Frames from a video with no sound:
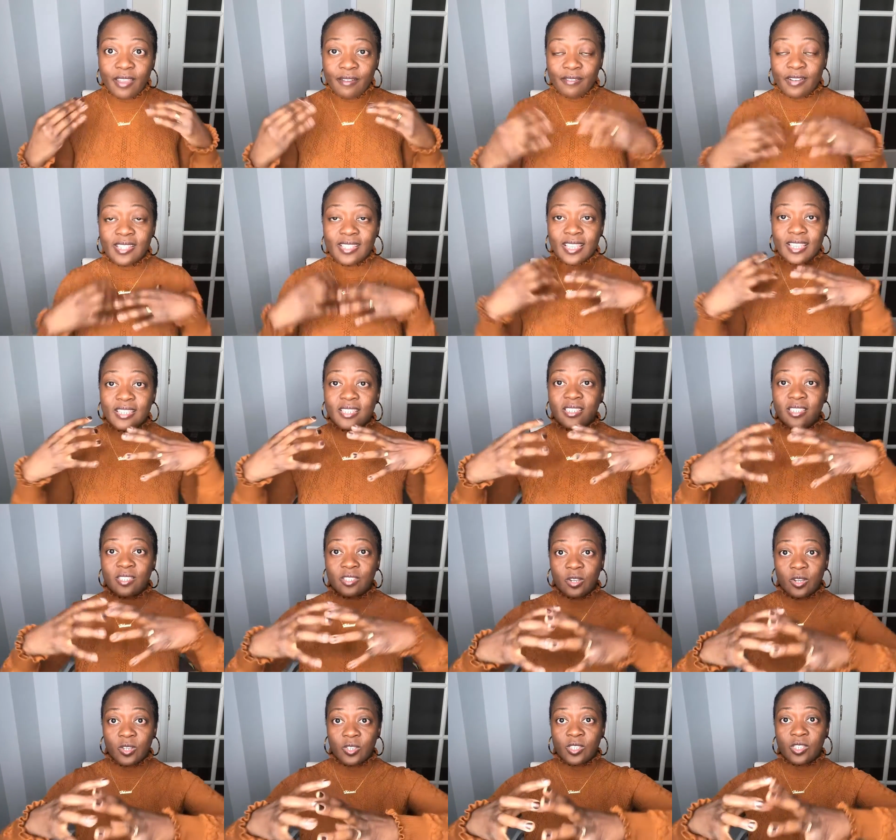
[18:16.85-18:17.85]
everything
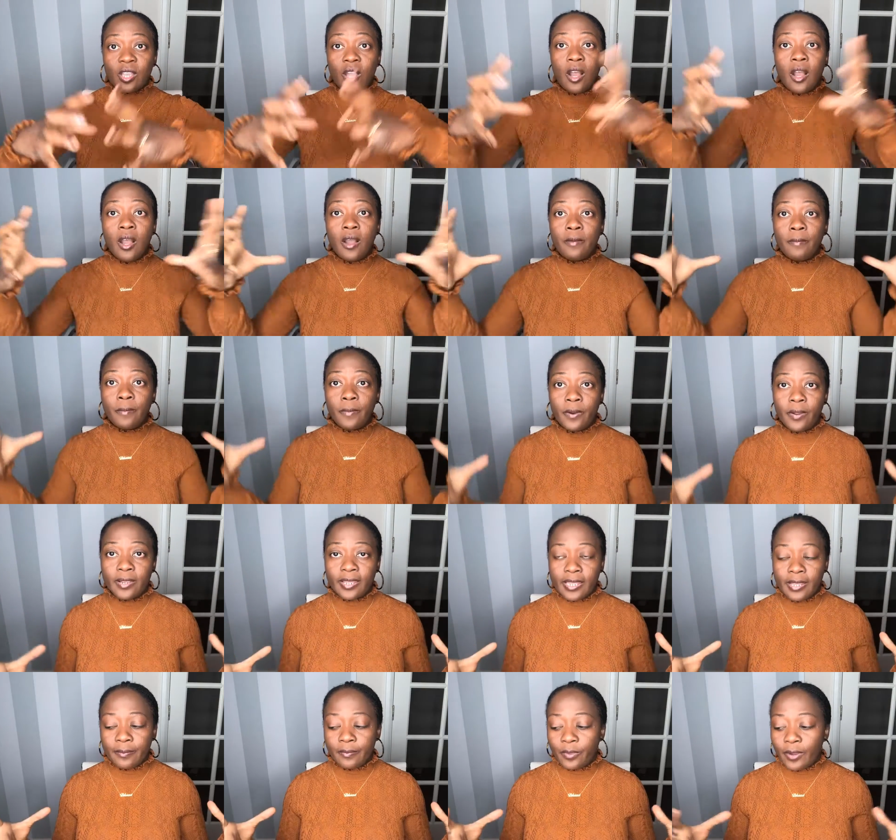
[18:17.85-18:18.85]
starts
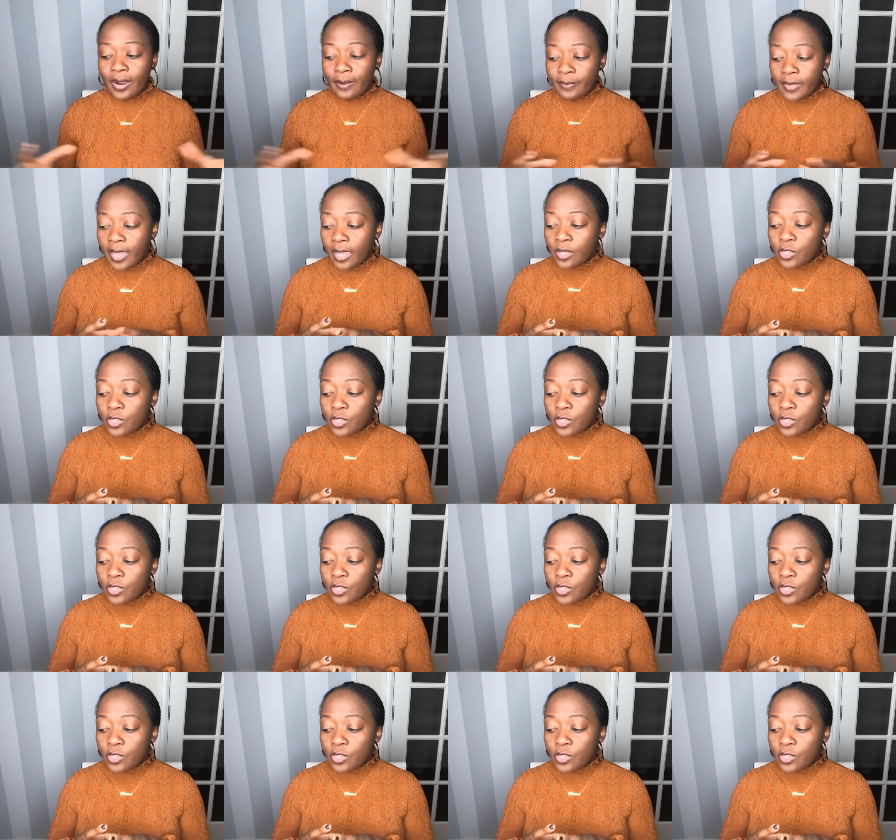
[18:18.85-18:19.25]
unblocking, right?